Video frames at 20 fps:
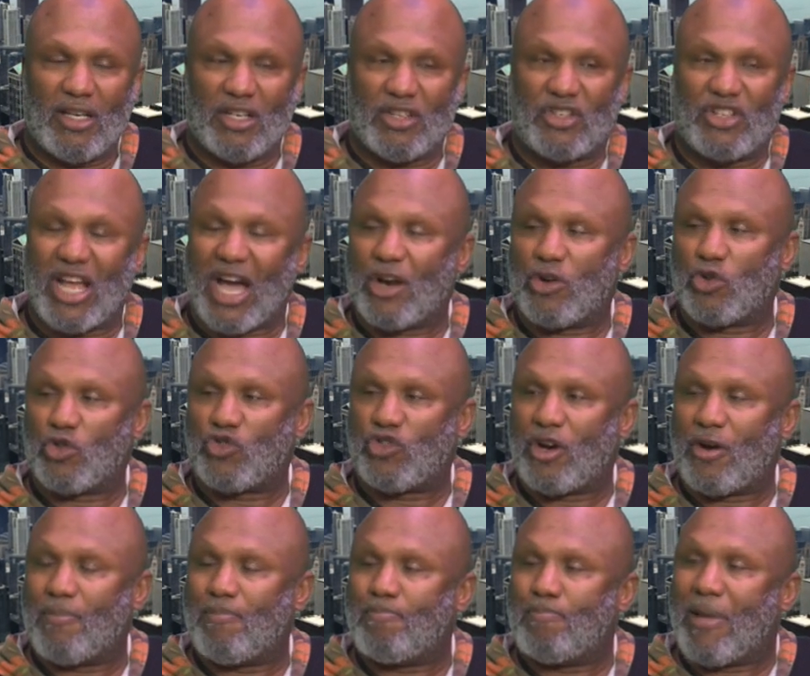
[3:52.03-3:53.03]
is Donald
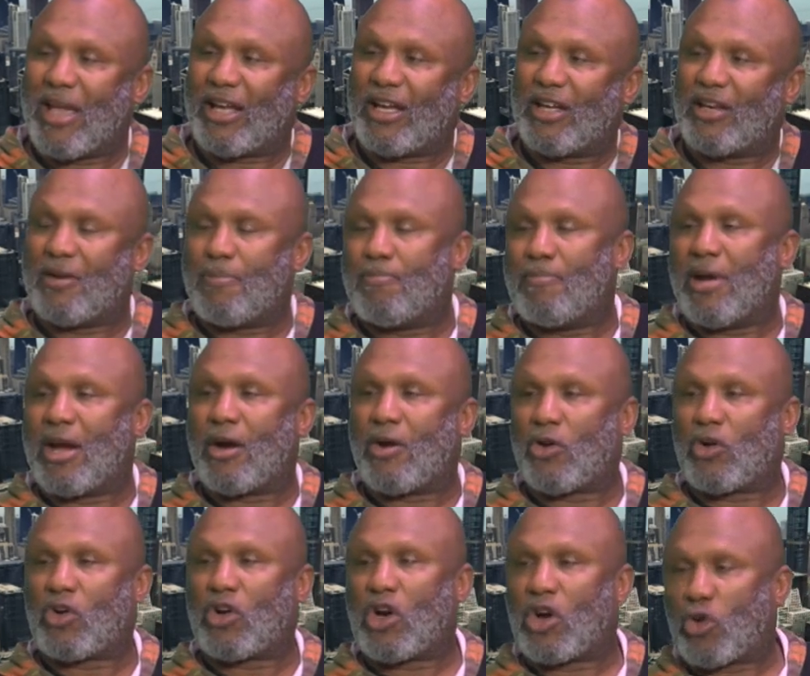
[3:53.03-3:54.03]
Trump making
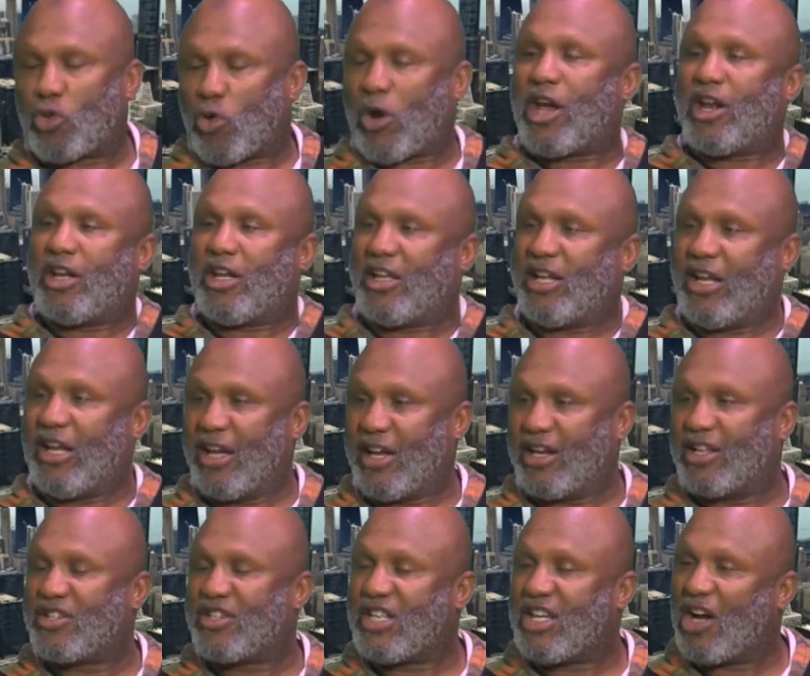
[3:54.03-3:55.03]
America great
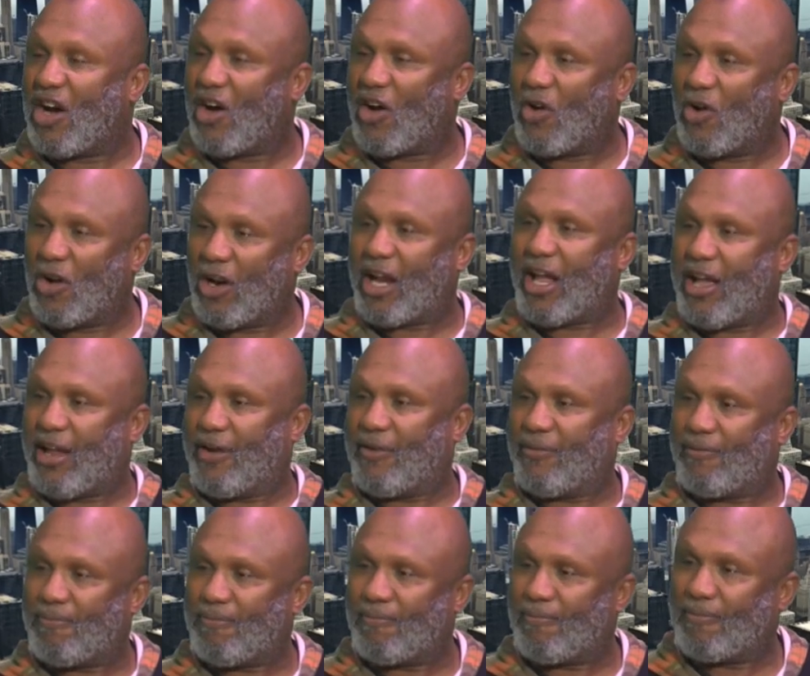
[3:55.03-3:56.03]
again? Is he all that
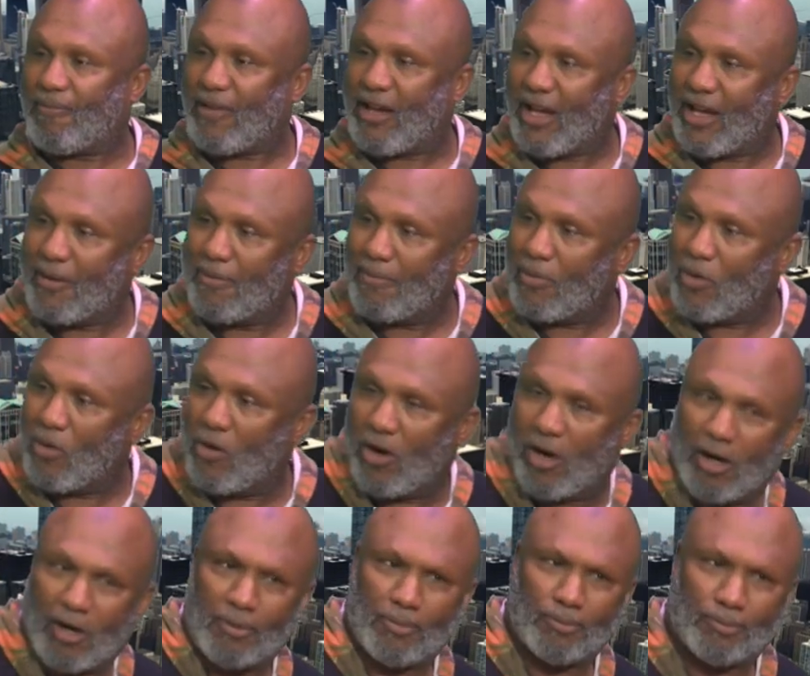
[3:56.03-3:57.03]
and more?